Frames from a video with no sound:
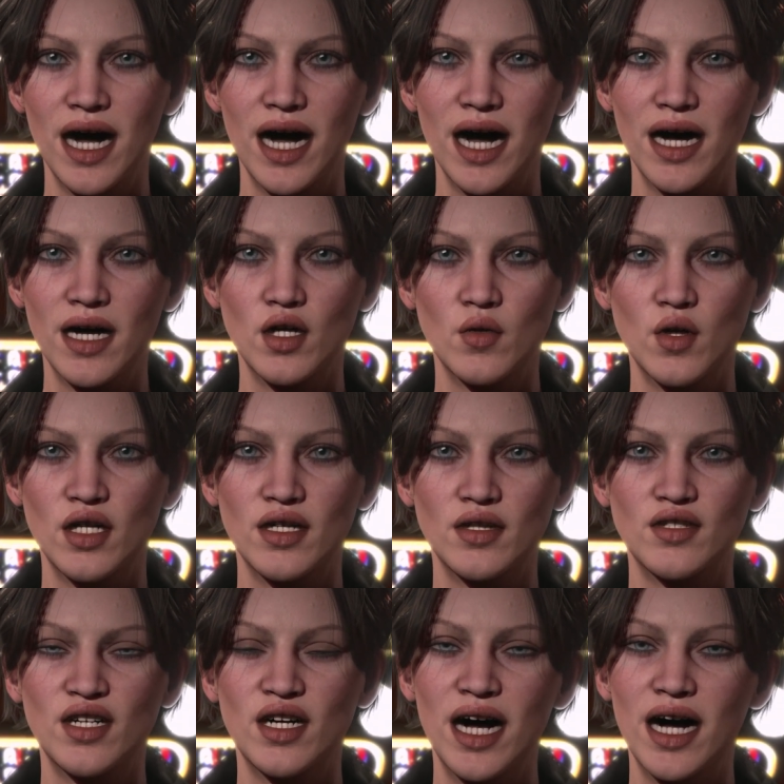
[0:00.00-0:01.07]

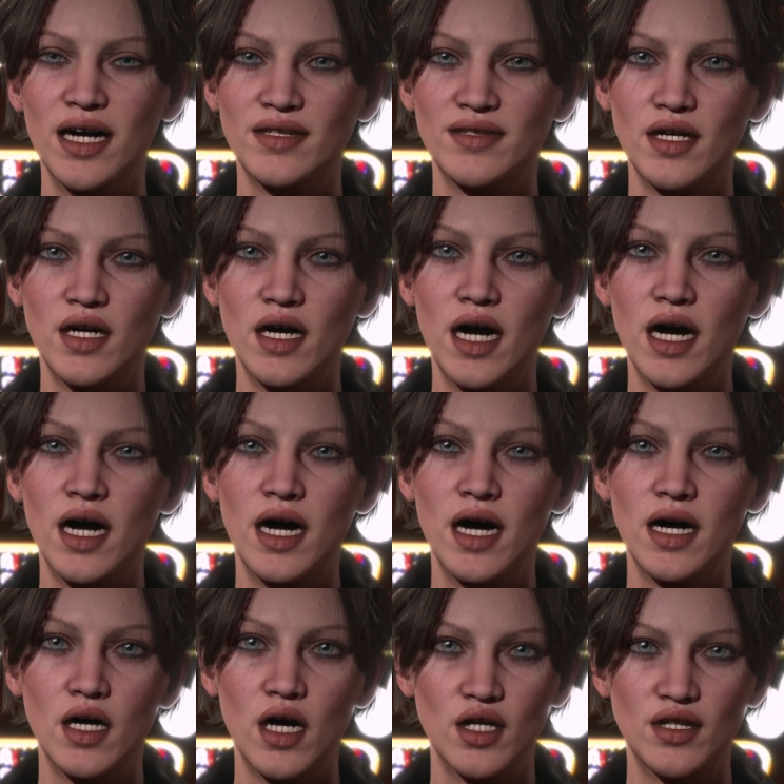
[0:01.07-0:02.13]
Reallusion has
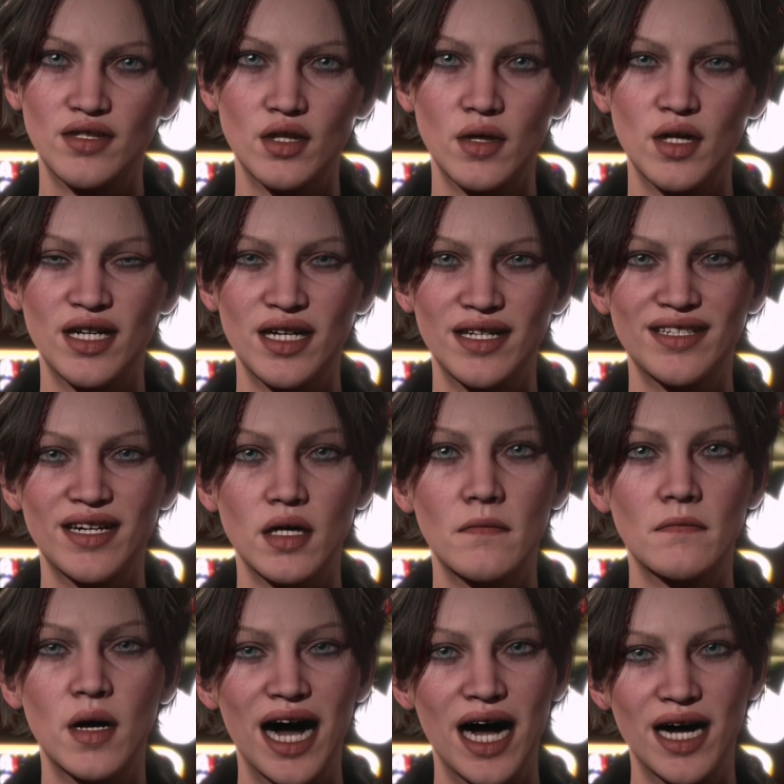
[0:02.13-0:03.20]
also released a
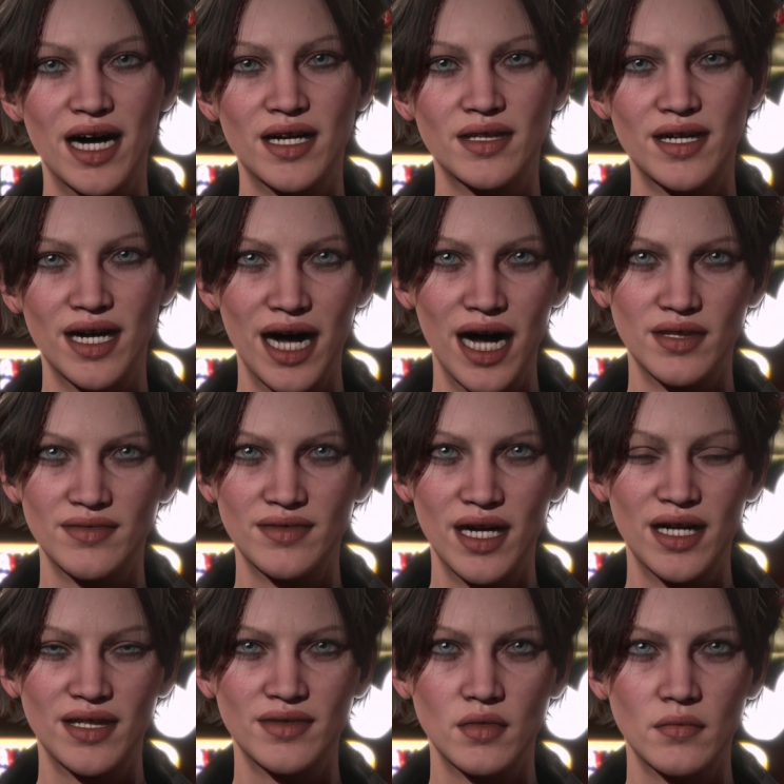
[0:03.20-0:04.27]
paid
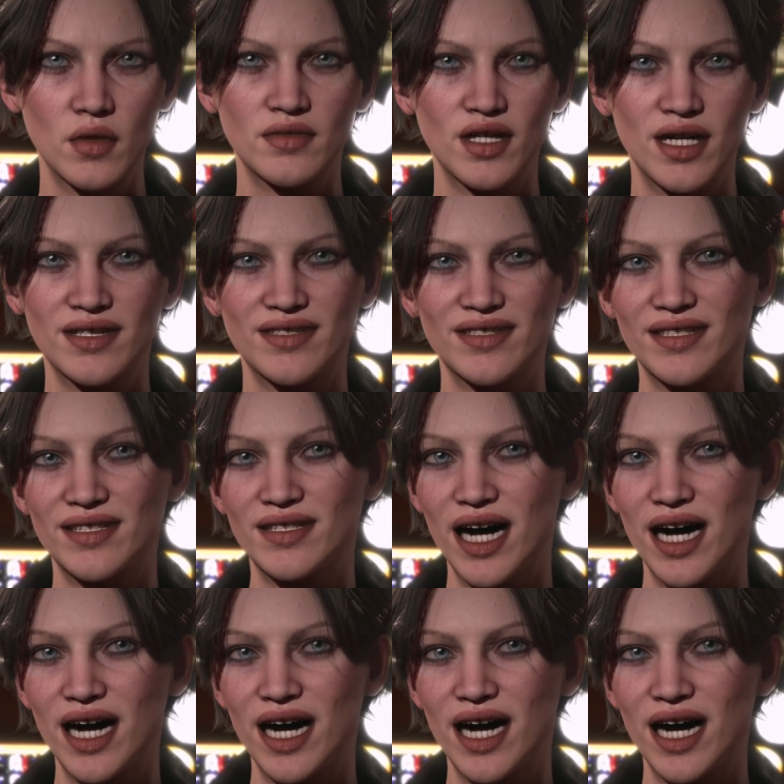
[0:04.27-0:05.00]
asset that provides